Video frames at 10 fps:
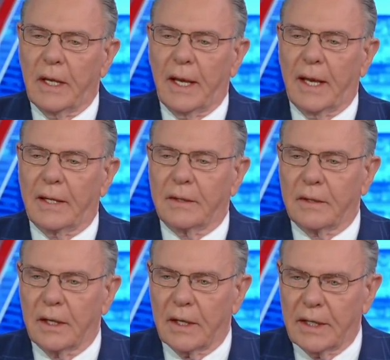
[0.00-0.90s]

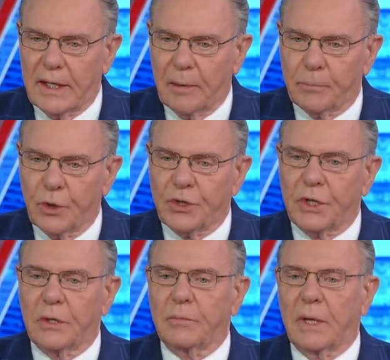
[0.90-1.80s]
And uh, he kept
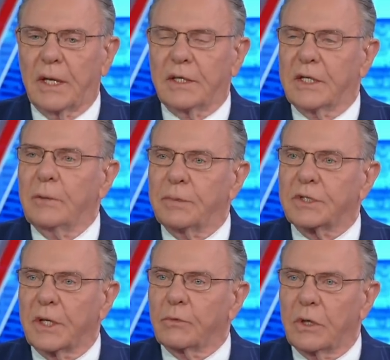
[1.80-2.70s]
pushing him, and he seemed to
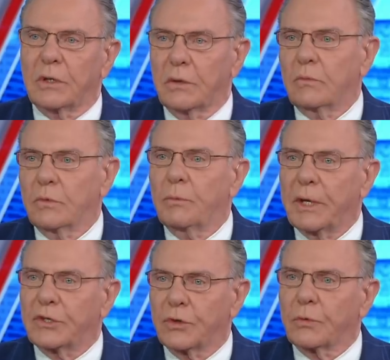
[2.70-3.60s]
say, well, we'll
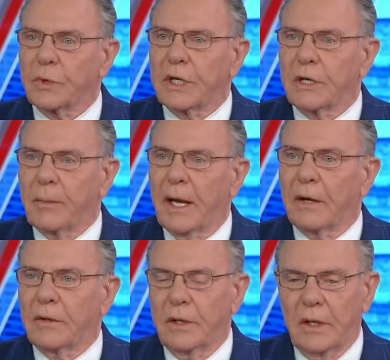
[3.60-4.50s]
make certain we get him out.